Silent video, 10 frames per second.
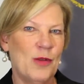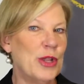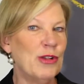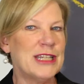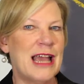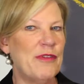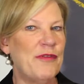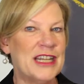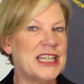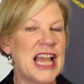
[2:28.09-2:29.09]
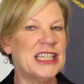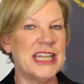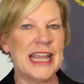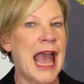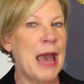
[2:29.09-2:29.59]
We also have a
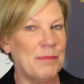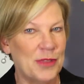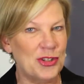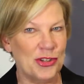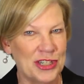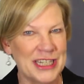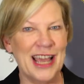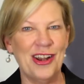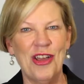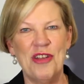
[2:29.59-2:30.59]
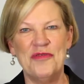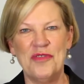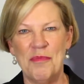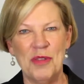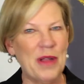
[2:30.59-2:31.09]
fantastic app that you can download
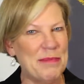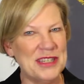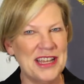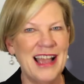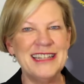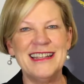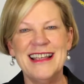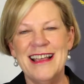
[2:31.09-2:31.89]
from the website.